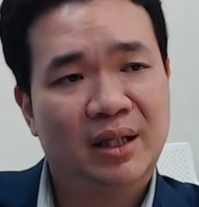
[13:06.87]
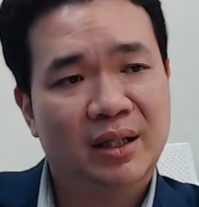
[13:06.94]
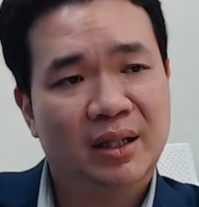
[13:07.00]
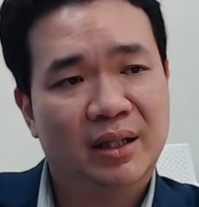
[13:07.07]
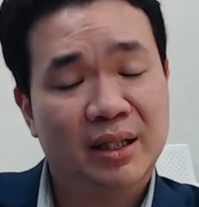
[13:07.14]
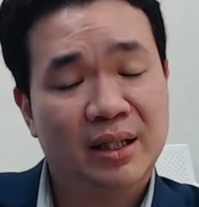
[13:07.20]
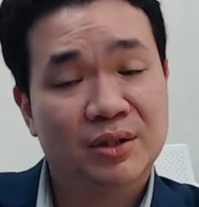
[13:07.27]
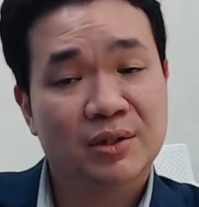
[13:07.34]

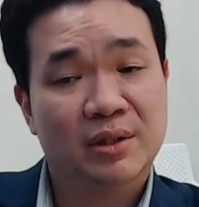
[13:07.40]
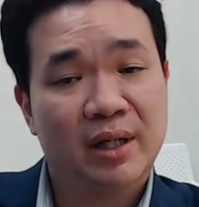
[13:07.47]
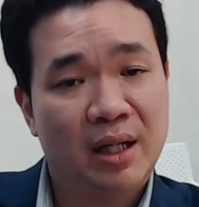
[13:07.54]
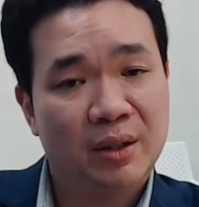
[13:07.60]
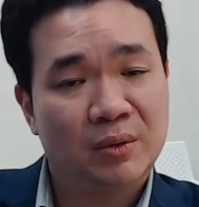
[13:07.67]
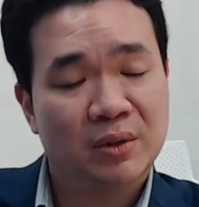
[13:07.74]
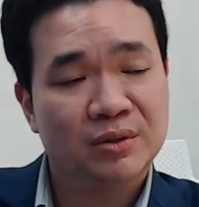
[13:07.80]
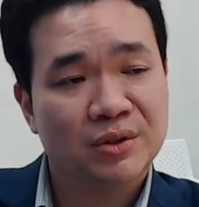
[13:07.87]
Yeah,
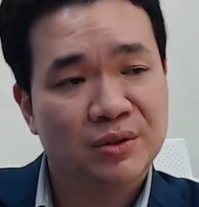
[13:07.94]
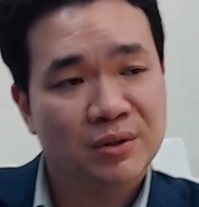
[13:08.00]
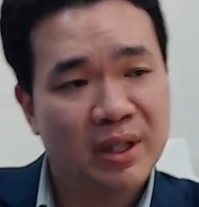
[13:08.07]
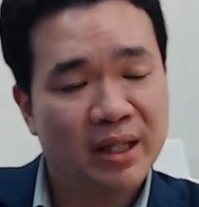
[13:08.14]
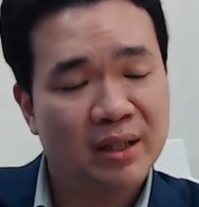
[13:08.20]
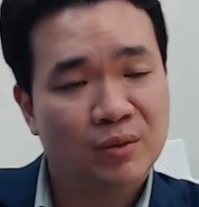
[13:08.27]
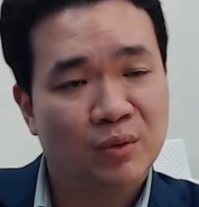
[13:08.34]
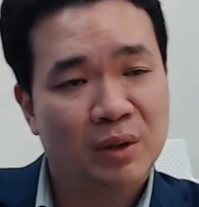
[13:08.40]
I, actually,
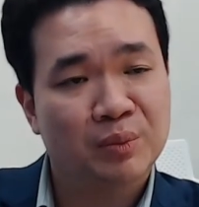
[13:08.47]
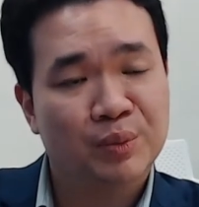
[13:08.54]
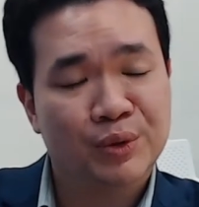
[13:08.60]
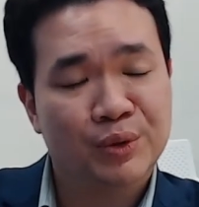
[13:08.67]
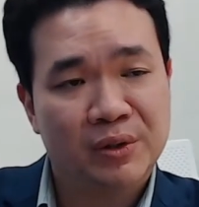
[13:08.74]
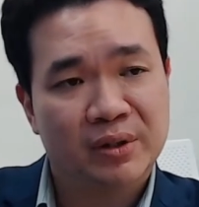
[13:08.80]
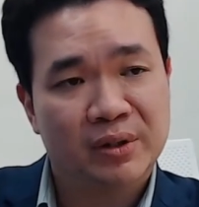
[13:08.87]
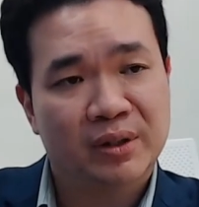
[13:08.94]
I want to
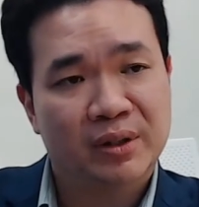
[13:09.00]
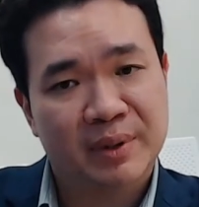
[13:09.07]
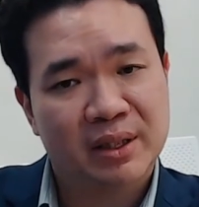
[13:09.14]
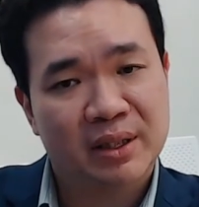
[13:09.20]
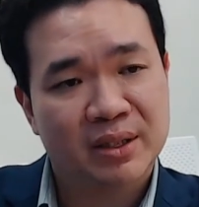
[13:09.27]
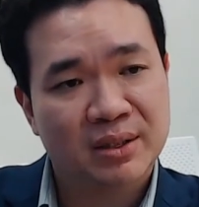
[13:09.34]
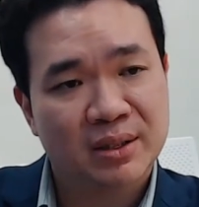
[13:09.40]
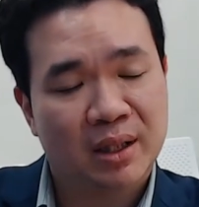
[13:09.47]
add one
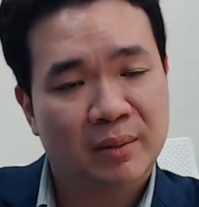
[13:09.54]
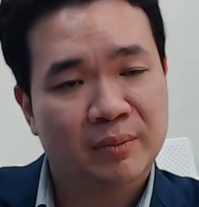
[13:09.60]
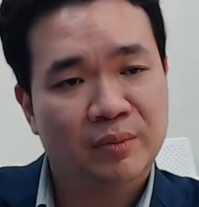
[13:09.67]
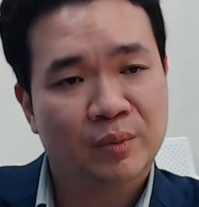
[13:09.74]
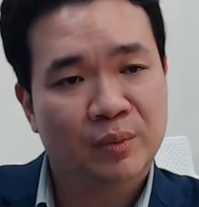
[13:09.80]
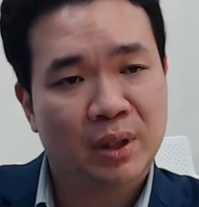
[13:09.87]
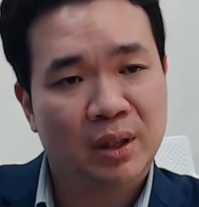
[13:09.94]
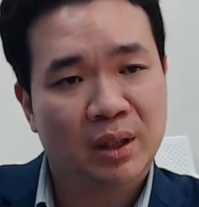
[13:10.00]
point
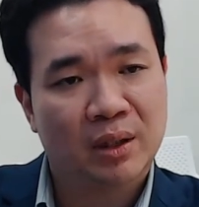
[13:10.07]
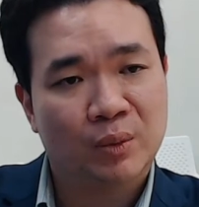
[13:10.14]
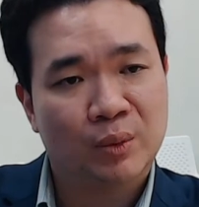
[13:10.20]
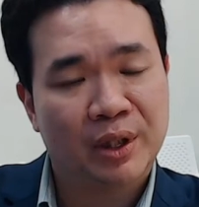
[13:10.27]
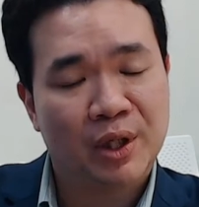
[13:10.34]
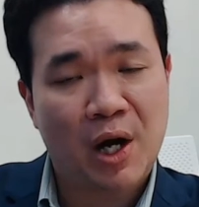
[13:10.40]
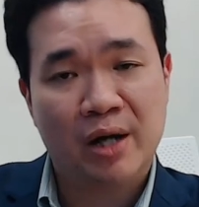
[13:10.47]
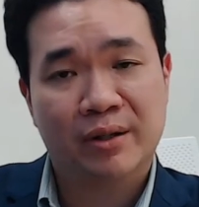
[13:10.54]
because
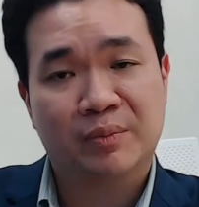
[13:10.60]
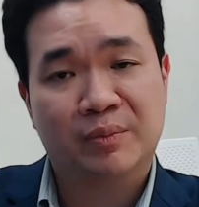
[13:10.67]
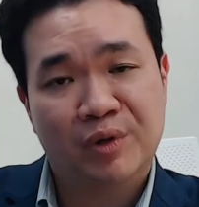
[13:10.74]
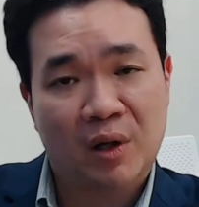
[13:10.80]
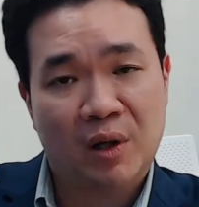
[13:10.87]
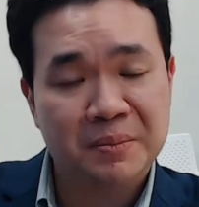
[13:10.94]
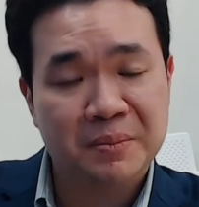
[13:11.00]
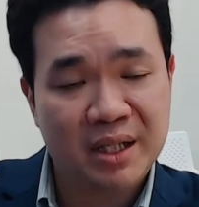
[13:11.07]
um, uh,
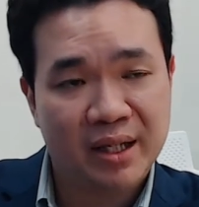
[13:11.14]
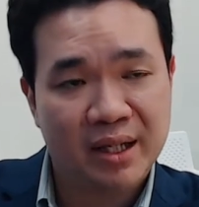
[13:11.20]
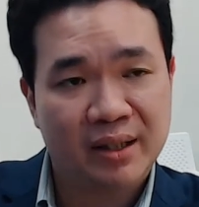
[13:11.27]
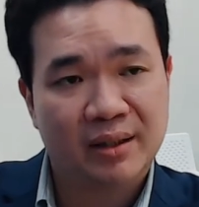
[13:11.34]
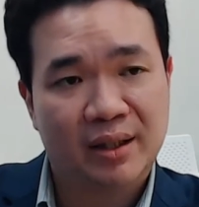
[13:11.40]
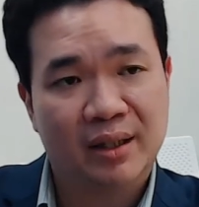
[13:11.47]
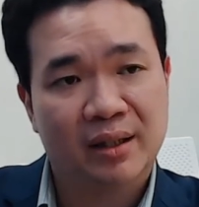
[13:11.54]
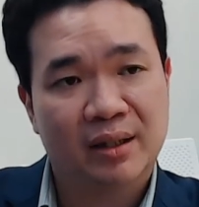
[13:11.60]
regarding
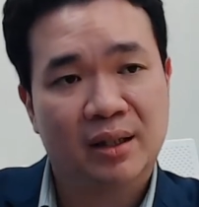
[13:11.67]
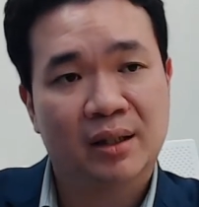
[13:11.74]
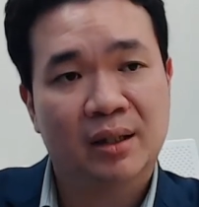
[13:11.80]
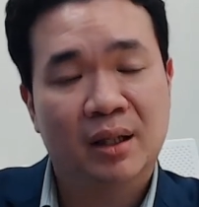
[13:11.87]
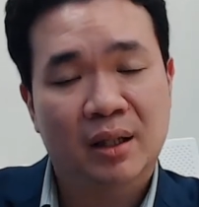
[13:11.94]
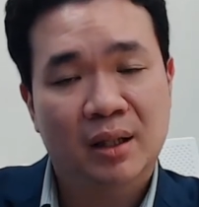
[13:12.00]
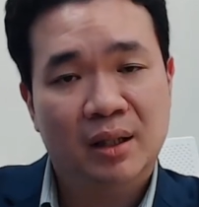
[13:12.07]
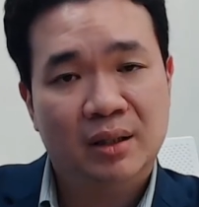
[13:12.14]
prop
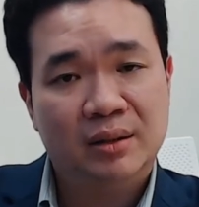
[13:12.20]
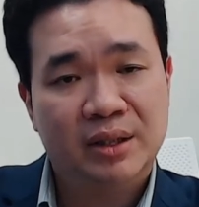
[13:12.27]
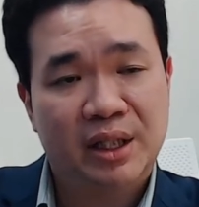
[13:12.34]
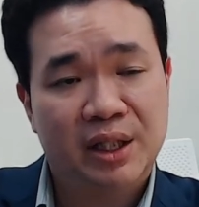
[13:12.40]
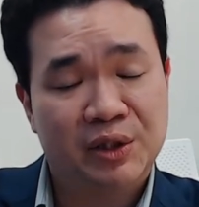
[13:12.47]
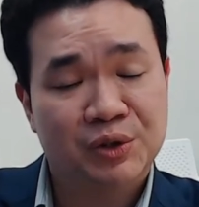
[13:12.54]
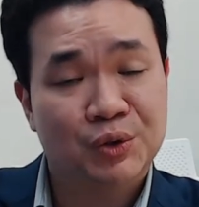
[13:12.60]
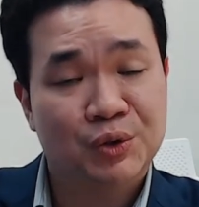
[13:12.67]
tech, I
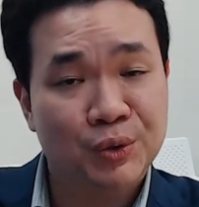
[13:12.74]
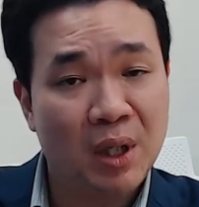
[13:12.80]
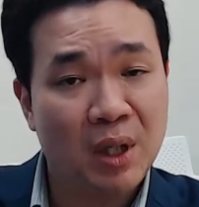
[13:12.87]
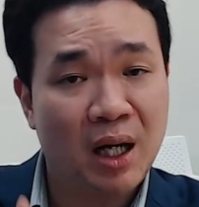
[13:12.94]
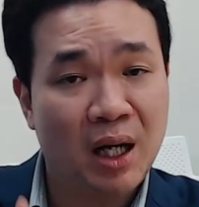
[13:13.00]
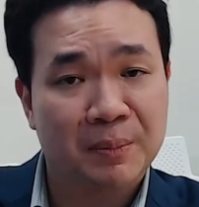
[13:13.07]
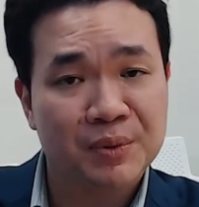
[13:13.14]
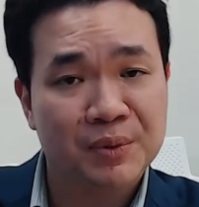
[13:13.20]
think
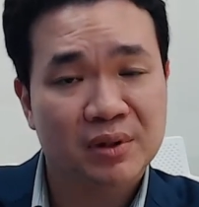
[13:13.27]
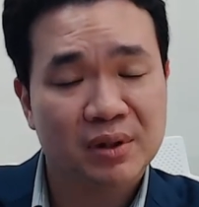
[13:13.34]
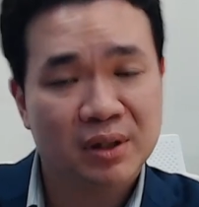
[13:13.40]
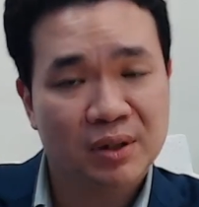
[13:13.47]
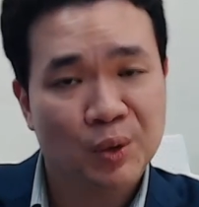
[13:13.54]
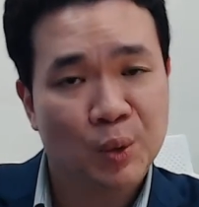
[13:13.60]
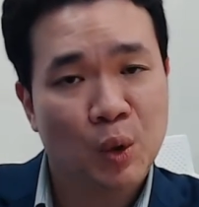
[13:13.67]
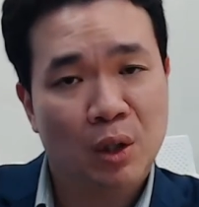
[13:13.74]
there are two
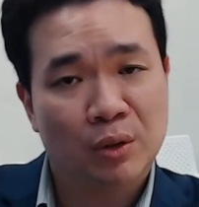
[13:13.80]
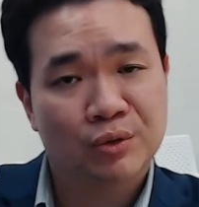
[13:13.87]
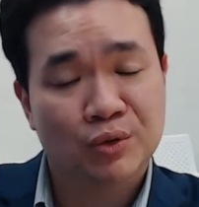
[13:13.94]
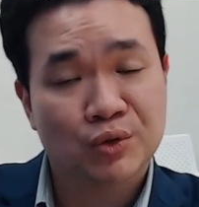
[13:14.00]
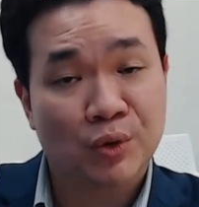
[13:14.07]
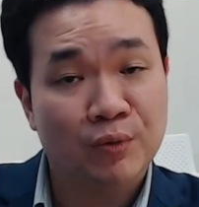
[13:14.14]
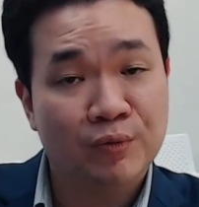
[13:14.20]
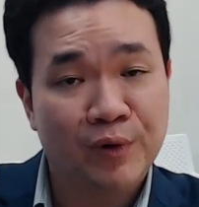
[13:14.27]
hubs
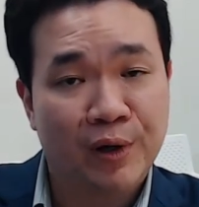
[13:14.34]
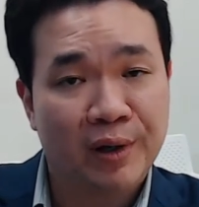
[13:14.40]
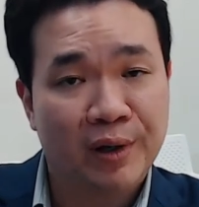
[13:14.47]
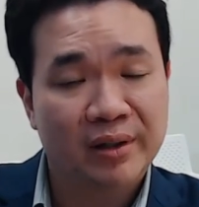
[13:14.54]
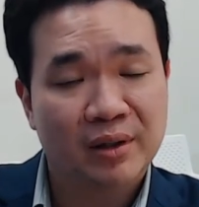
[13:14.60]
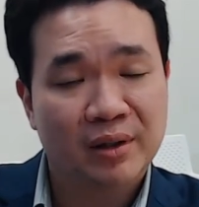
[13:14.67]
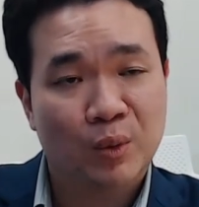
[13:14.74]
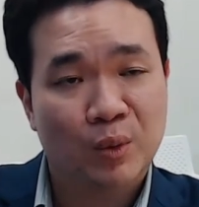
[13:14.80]
in the world
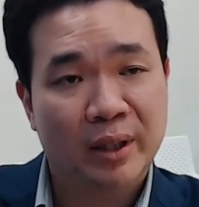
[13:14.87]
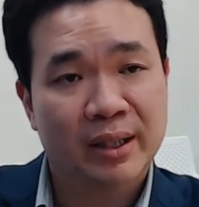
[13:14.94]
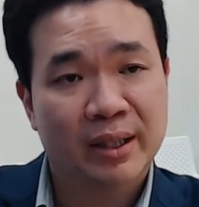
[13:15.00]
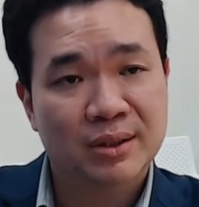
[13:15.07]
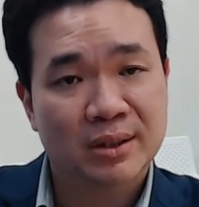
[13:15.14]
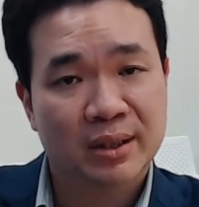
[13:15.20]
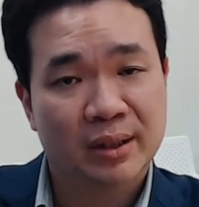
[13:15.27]
so far.